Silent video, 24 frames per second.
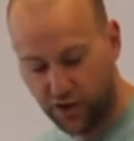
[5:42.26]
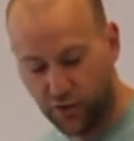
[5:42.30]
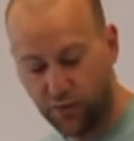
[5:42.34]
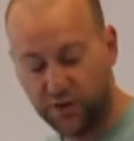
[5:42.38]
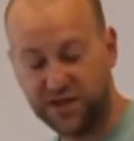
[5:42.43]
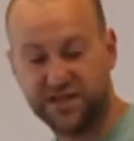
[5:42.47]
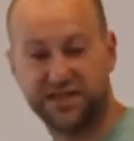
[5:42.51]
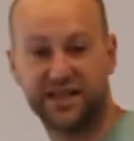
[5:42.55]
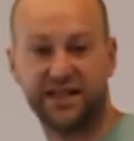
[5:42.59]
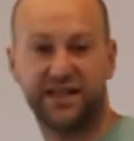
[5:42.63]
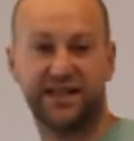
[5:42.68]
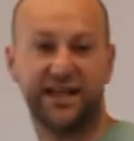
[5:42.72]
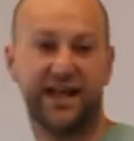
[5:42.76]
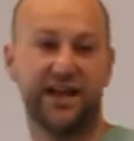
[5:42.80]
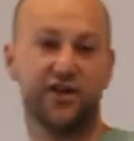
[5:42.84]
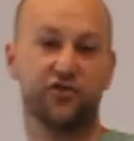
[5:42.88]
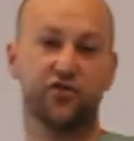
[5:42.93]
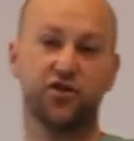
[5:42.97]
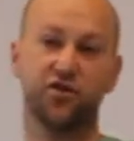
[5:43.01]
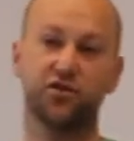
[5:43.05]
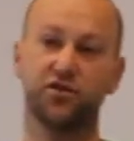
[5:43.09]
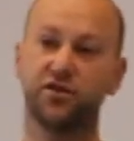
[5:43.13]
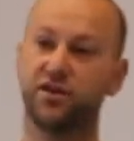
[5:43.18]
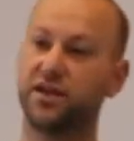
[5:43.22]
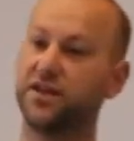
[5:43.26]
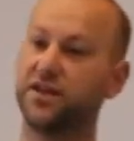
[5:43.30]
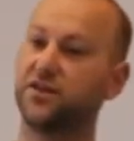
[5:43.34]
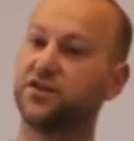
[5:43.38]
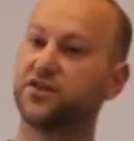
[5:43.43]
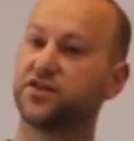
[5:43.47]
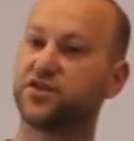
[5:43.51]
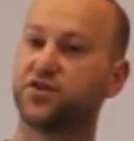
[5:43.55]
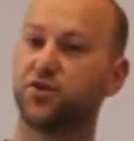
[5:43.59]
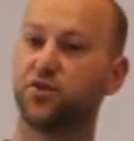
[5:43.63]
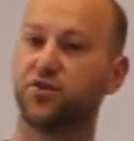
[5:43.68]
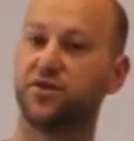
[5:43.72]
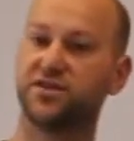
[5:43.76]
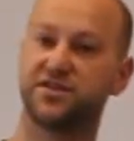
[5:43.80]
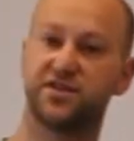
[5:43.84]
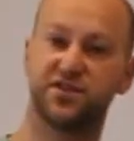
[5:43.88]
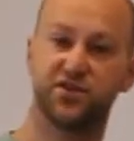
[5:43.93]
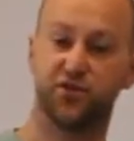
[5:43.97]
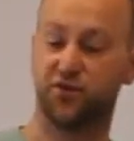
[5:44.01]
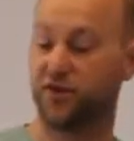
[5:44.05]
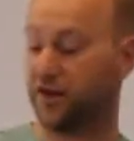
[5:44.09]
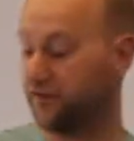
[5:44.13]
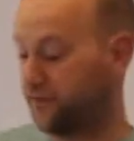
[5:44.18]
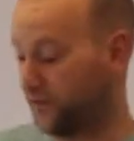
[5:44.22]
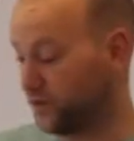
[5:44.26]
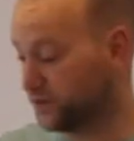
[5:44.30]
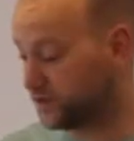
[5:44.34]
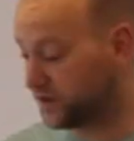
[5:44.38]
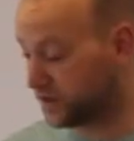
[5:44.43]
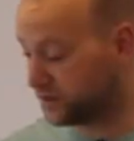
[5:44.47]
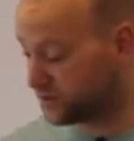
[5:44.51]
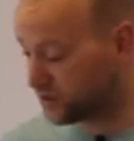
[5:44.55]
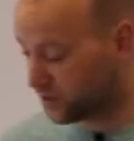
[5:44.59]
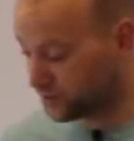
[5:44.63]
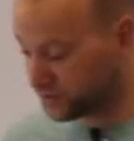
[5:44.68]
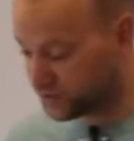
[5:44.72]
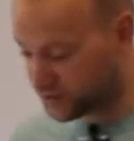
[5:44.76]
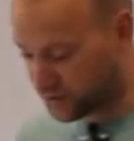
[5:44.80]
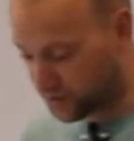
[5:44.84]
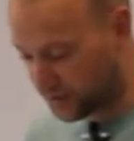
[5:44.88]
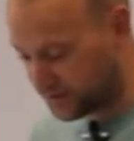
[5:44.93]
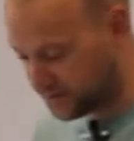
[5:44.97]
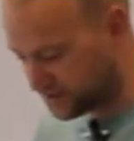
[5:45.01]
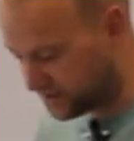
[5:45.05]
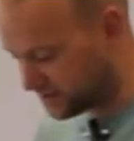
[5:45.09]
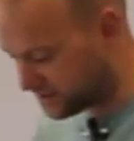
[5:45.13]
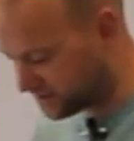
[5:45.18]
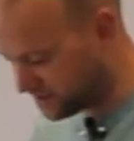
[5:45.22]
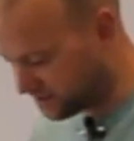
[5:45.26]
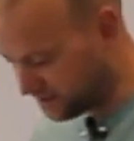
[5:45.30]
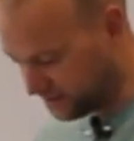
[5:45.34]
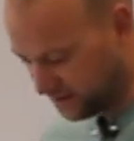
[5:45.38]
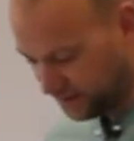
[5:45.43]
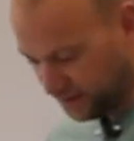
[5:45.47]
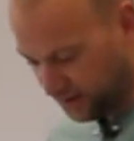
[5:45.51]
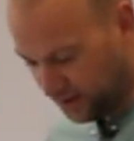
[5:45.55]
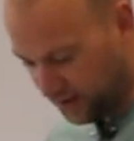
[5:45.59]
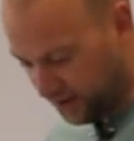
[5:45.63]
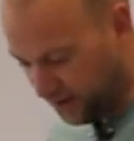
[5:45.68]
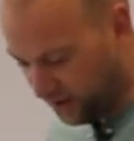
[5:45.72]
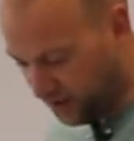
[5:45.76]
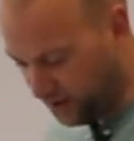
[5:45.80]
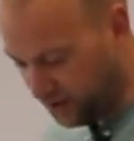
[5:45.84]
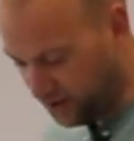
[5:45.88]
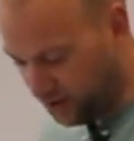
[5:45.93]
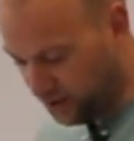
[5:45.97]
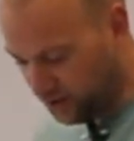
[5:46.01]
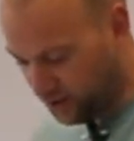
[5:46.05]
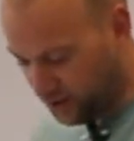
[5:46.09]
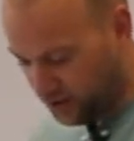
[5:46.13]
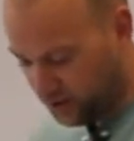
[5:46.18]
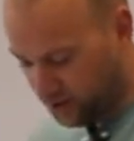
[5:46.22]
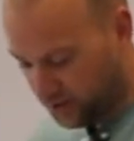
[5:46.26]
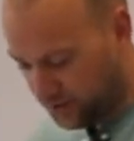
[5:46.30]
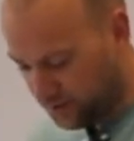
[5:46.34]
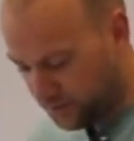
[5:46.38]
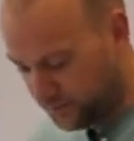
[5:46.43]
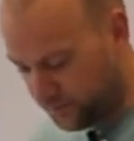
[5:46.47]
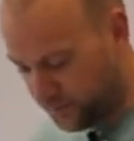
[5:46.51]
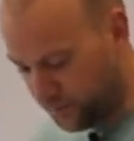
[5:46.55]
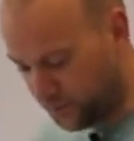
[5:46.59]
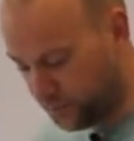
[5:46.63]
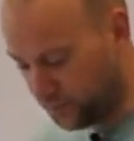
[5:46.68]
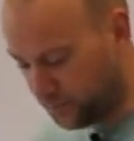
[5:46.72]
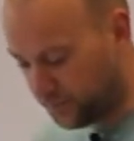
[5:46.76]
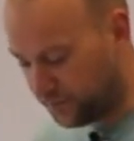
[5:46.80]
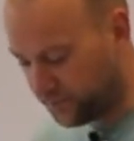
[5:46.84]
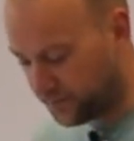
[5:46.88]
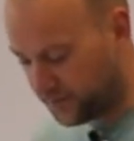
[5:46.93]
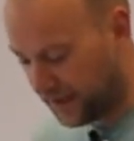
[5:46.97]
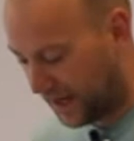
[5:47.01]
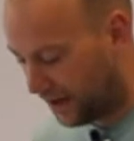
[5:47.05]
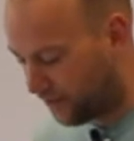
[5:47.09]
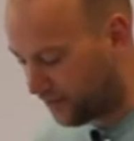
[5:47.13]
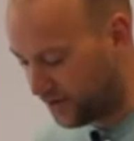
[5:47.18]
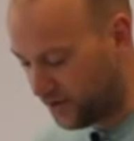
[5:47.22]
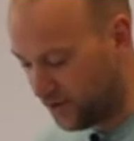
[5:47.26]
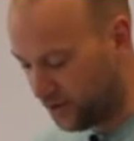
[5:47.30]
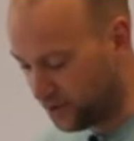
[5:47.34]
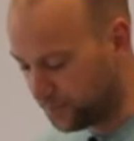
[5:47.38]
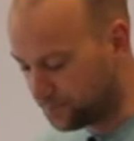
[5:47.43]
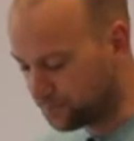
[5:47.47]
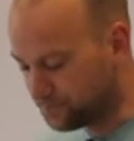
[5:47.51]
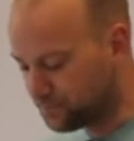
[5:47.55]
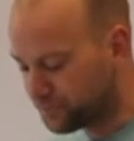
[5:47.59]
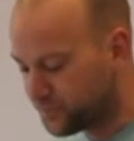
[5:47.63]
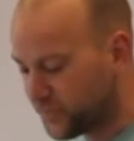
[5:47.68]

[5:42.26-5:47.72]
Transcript: we see later on in the story, as the story unfolds, those consequences uh, fall, carry on.